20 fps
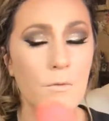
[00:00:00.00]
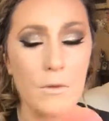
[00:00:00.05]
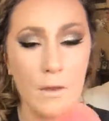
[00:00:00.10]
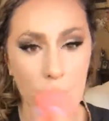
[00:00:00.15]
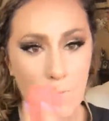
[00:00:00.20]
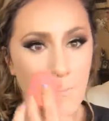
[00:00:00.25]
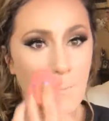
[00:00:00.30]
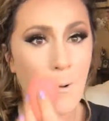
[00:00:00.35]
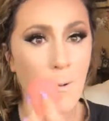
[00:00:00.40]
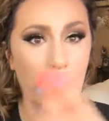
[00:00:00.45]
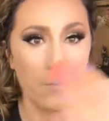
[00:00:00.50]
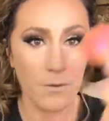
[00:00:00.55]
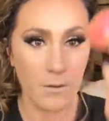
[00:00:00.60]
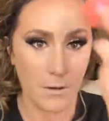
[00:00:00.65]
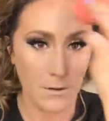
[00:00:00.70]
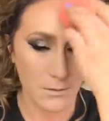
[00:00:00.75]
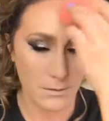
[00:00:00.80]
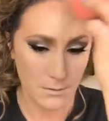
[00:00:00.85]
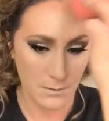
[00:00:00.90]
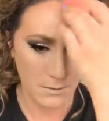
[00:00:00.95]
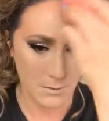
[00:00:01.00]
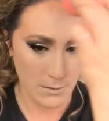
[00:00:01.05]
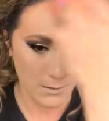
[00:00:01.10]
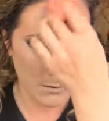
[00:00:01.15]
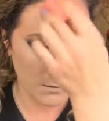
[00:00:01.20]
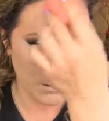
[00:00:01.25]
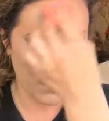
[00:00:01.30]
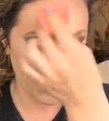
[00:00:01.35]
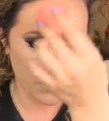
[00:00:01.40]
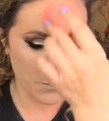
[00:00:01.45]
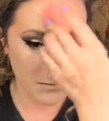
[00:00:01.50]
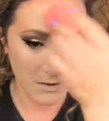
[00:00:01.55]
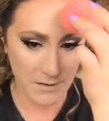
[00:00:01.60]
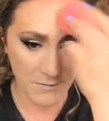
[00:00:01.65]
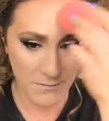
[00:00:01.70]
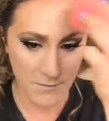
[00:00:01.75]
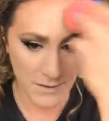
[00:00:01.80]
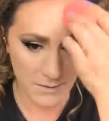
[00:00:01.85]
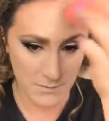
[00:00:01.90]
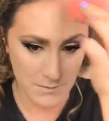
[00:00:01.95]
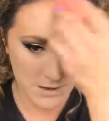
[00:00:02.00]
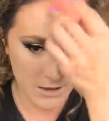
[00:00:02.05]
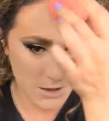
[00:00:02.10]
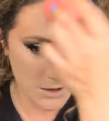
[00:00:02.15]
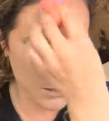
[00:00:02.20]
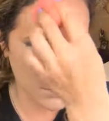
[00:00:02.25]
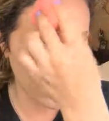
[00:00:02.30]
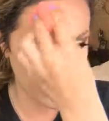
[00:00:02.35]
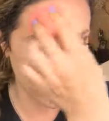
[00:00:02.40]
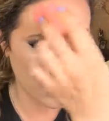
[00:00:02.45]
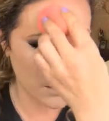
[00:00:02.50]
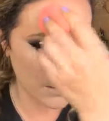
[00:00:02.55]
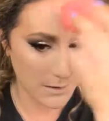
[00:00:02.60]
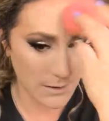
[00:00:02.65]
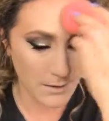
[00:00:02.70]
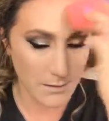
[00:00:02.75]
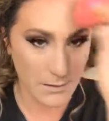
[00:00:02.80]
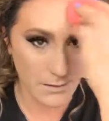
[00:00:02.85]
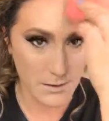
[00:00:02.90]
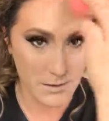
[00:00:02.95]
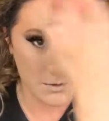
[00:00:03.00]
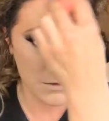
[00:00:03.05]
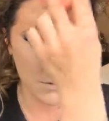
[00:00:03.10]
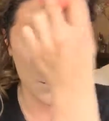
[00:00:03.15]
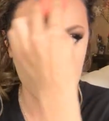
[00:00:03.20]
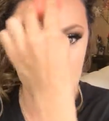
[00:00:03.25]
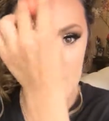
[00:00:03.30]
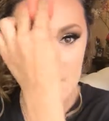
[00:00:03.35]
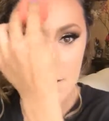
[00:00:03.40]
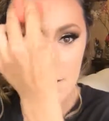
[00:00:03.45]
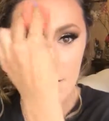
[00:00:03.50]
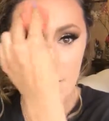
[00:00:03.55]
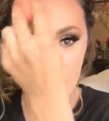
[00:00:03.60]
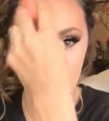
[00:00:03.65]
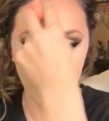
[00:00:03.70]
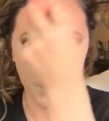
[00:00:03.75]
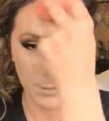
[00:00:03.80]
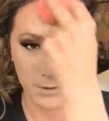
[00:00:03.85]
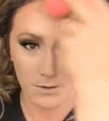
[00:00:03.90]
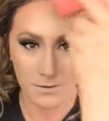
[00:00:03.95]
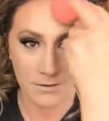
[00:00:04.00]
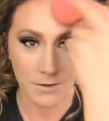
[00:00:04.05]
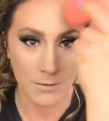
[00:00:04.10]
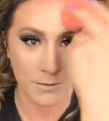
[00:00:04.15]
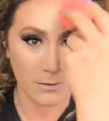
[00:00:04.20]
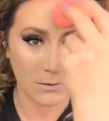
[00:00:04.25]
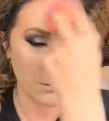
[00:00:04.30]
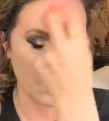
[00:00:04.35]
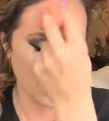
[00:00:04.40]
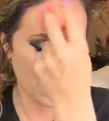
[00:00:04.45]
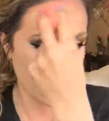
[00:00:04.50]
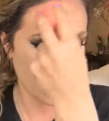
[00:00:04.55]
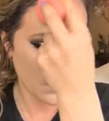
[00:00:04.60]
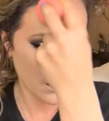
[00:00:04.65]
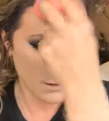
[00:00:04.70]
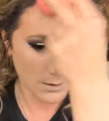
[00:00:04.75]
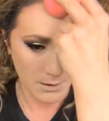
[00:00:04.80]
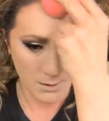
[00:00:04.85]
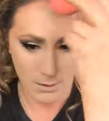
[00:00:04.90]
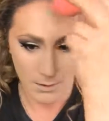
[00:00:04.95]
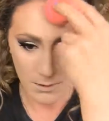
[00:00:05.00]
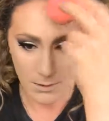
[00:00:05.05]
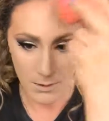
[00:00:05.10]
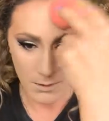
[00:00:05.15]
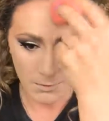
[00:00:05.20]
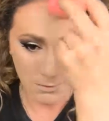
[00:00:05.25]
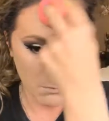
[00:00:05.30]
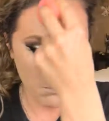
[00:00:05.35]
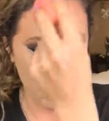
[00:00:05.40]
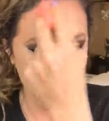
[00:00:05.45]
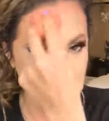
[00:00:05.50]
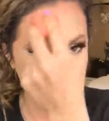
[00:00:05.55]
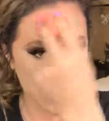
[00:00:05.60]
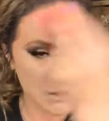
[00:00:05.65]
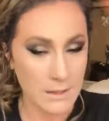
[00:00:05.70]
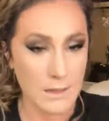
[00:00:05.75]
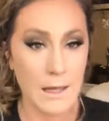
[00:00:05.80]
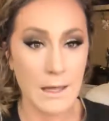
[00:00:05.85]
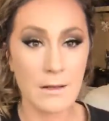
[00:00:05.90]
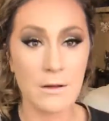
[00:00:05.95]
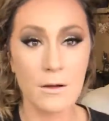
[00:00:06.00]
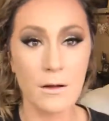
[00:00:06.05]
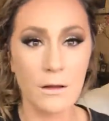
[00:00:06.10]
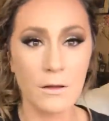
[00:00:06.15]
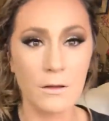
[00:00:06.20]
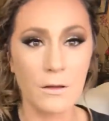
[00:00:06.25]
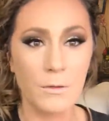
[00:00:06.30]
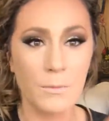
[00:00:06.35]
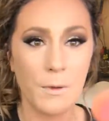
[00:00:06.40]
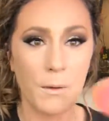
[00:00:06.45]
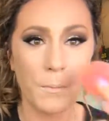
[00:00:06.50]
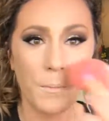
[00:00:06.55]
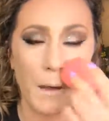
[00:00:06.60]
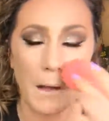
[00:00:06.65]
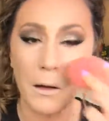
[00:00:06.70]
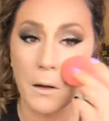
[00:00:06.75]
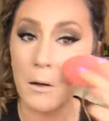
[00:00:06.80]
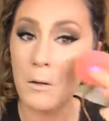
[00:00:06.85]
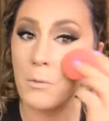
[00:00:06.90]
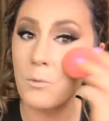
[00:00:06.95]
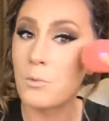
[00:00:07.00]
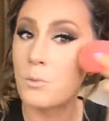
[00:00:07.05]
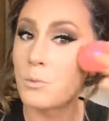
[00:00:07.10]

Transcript: left over my foundation on it, and this is just going to help it to mesh together a little bit better.